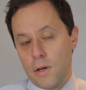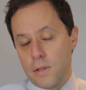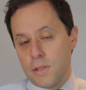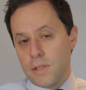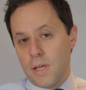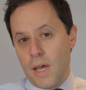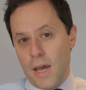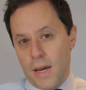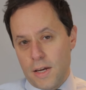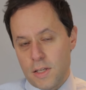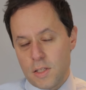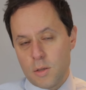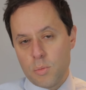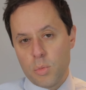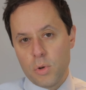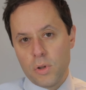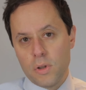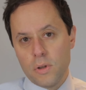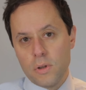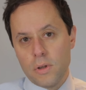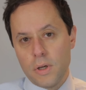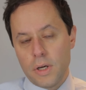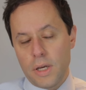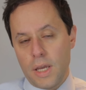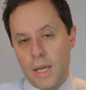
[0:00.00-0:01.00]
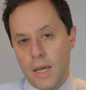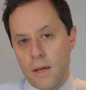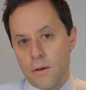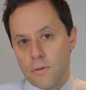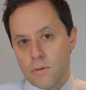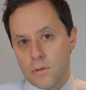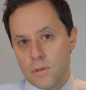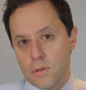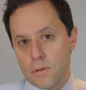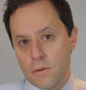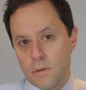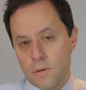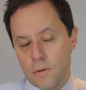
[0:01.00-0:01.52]
taxable
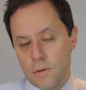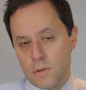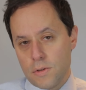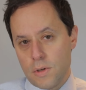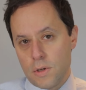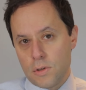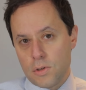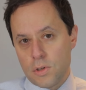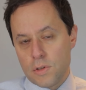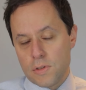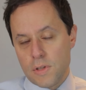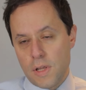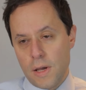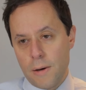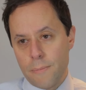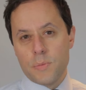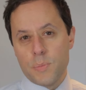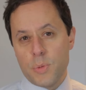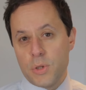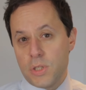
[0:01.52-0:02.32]
accounts such as that.